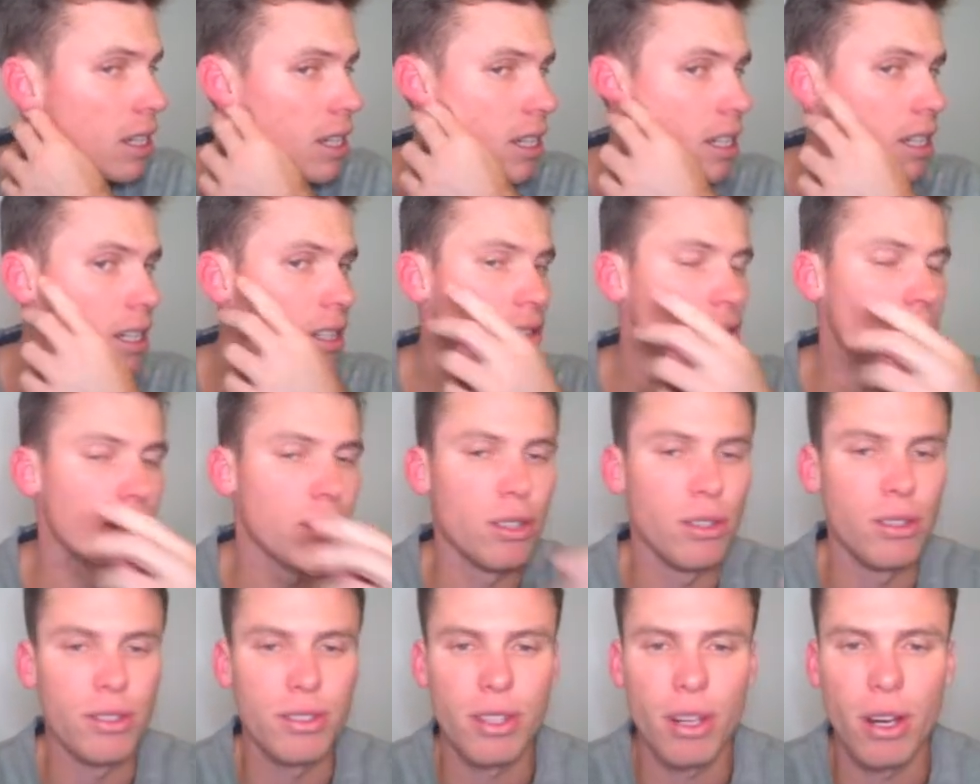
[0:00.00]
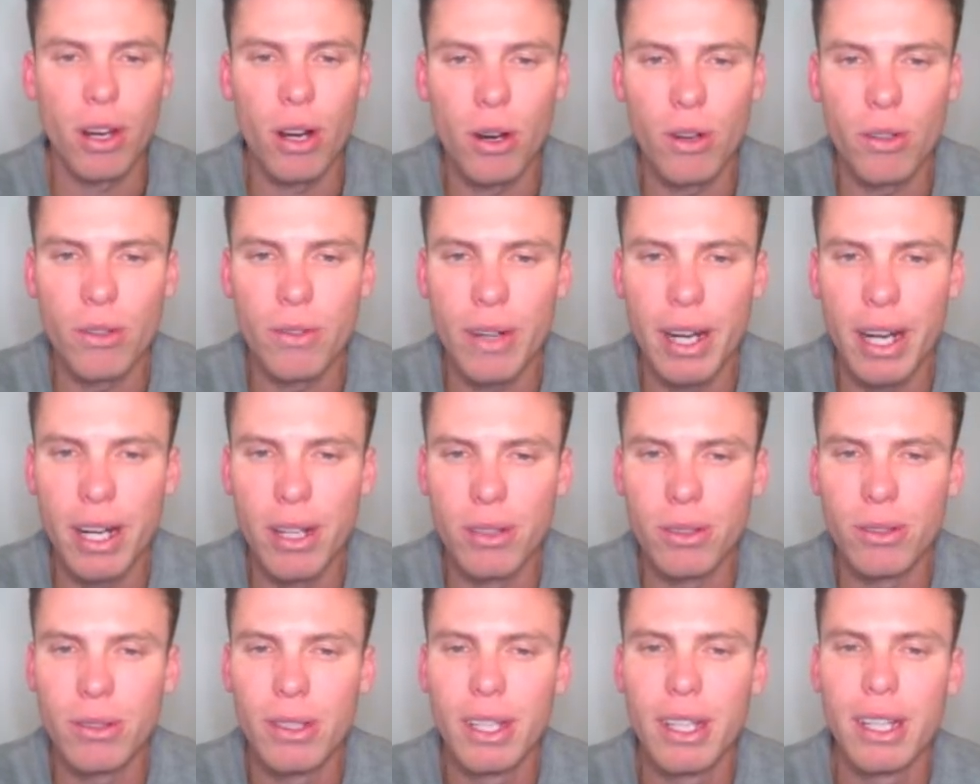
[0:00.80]
You could also hold
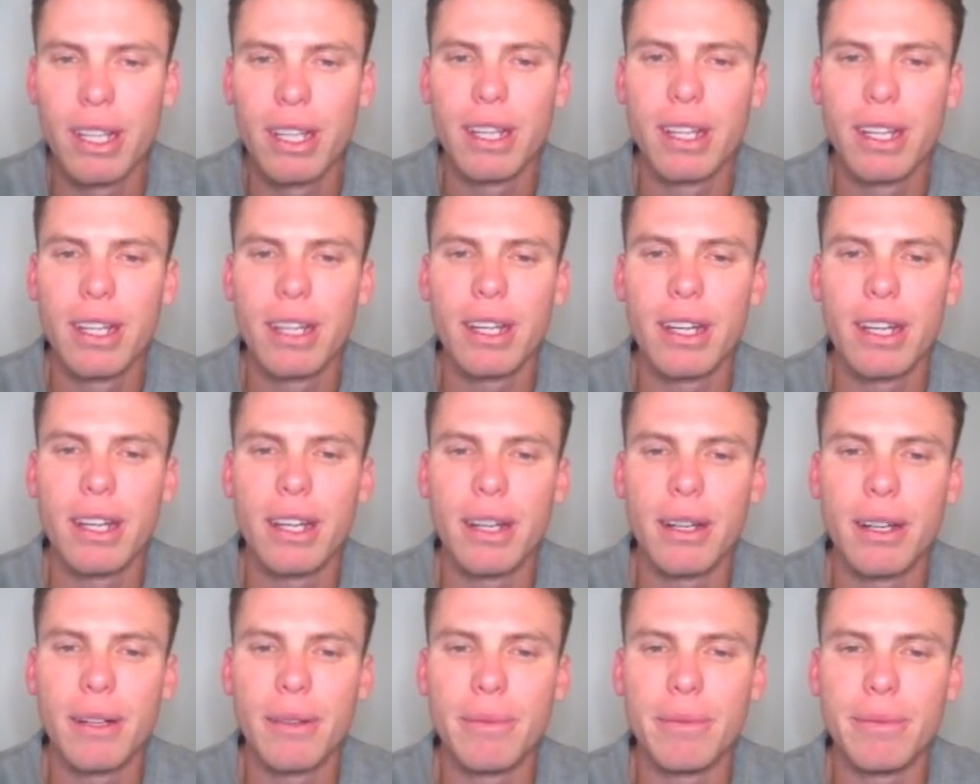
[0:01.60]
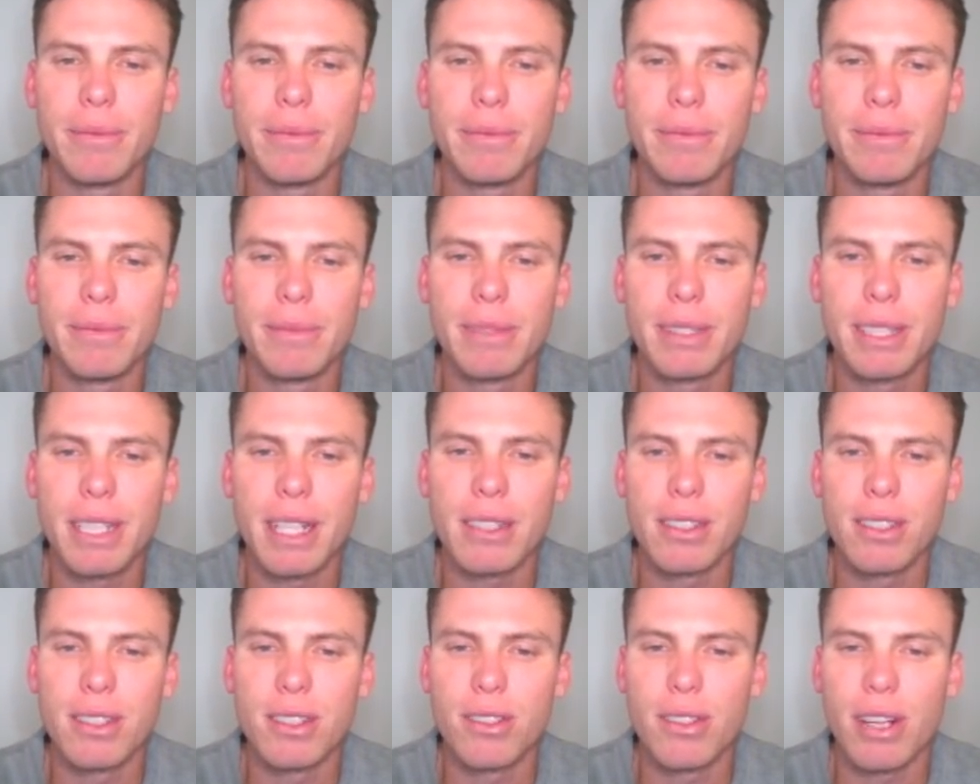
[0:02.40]
Randall. Um, just has
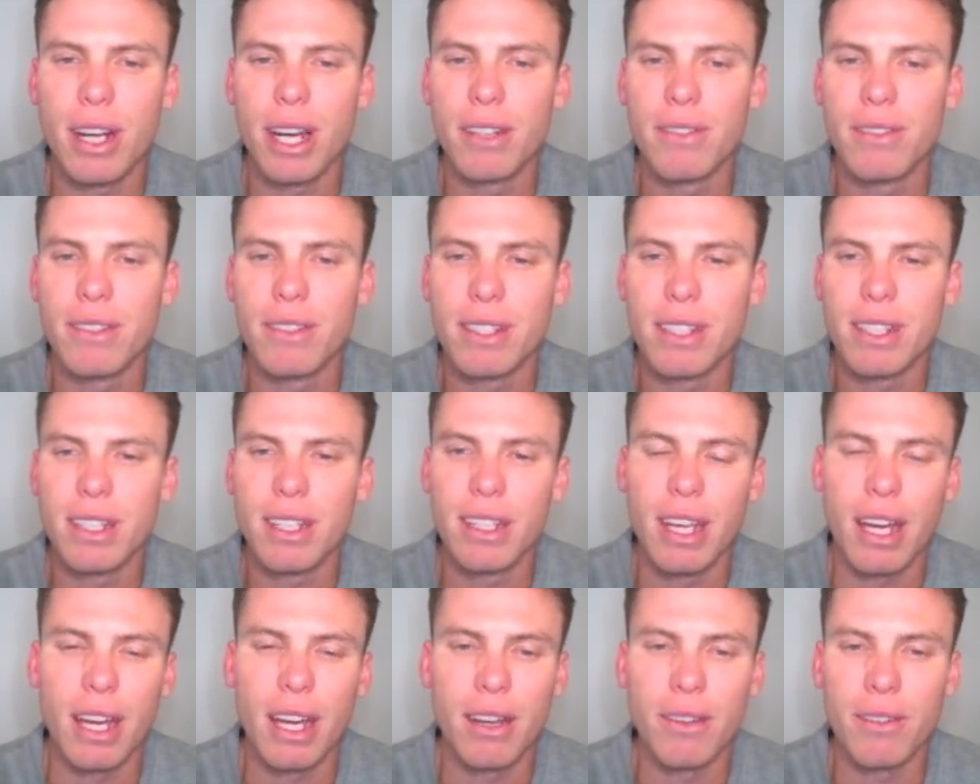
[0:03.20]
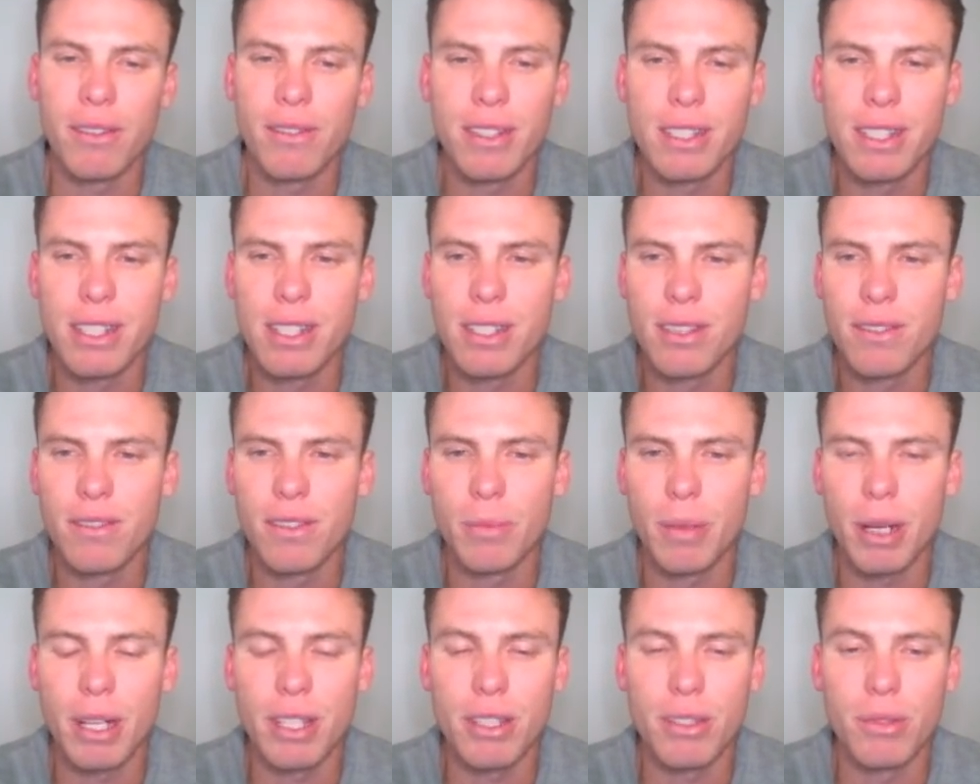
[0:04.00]
to trade if he's yeah if he's injured for a
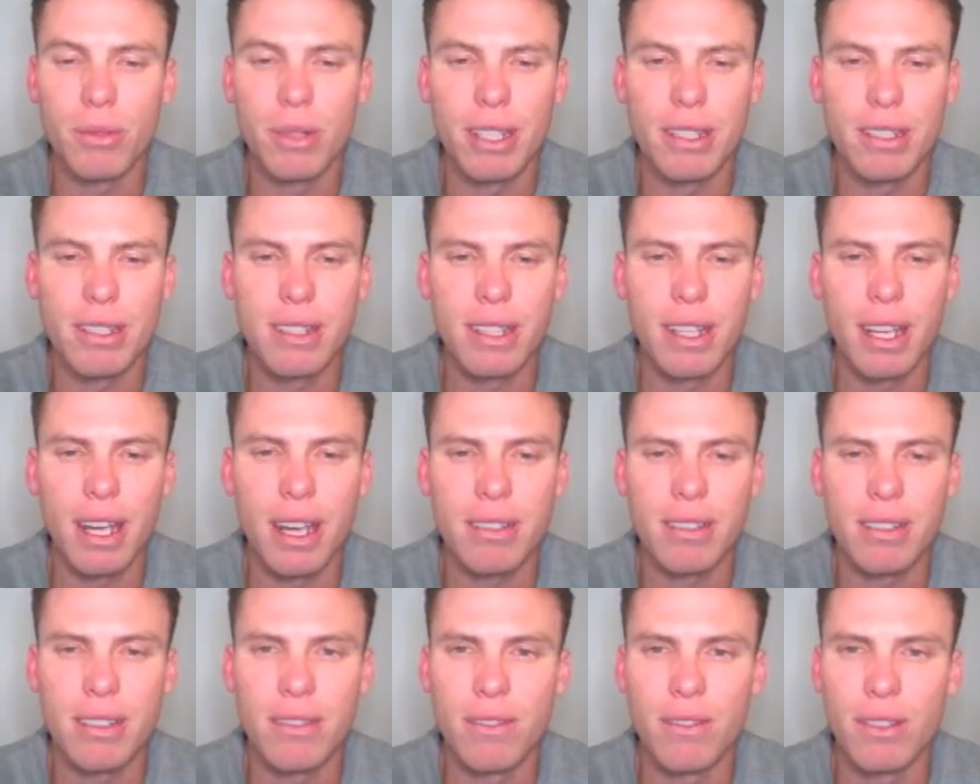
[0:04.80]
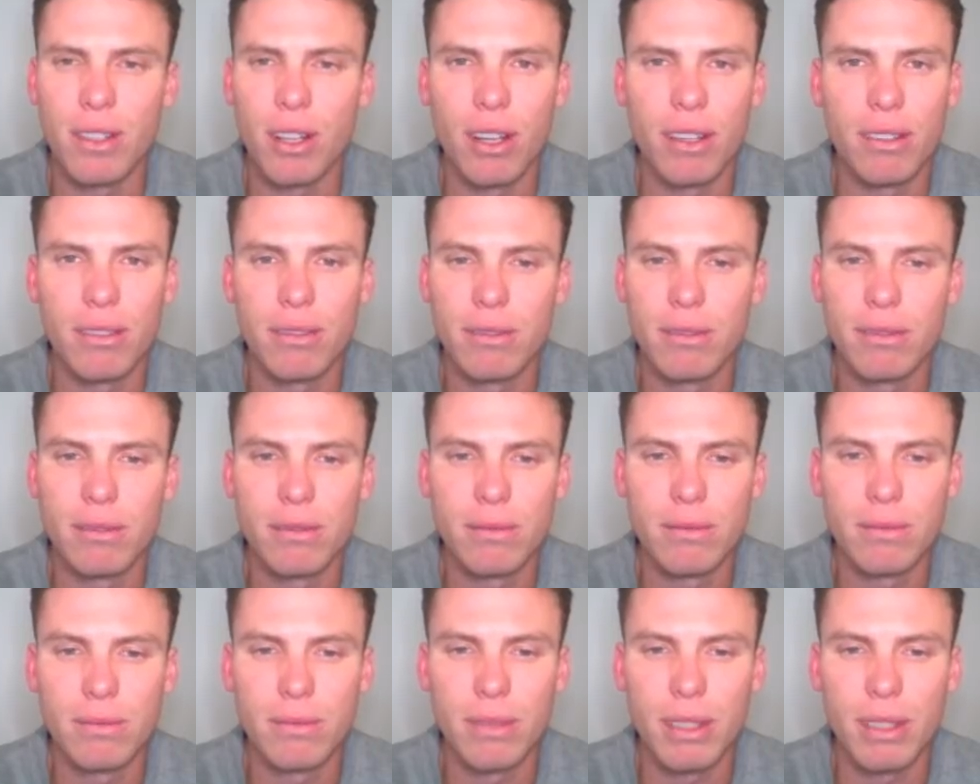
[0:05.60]
bunch of weeks, then yes. If not,
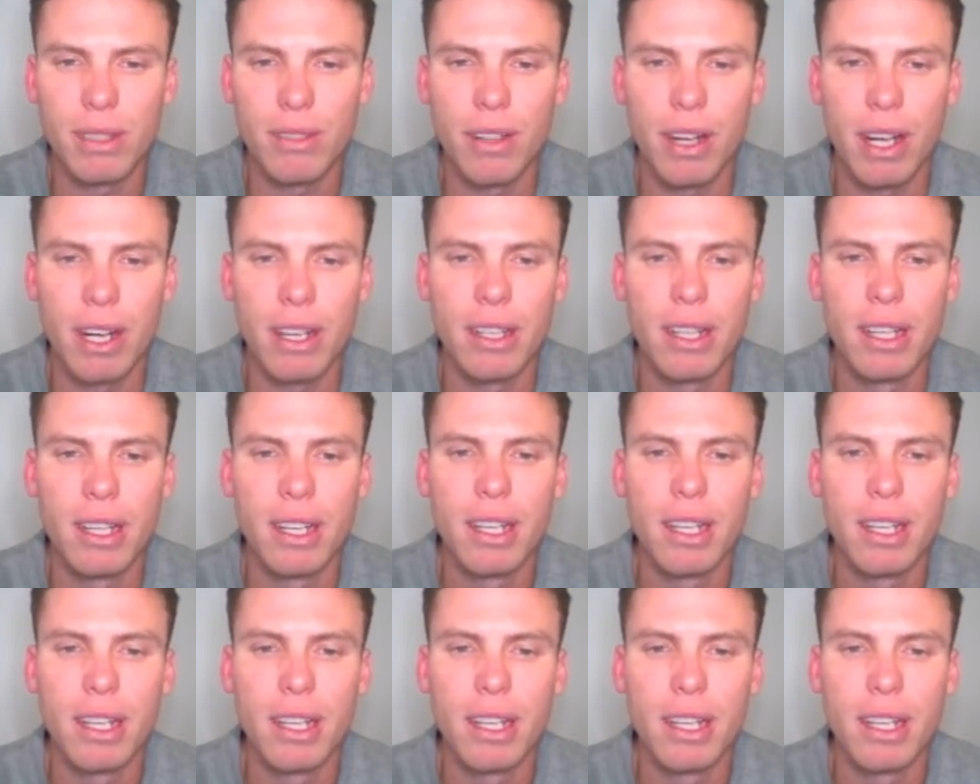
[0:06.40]
it's fine.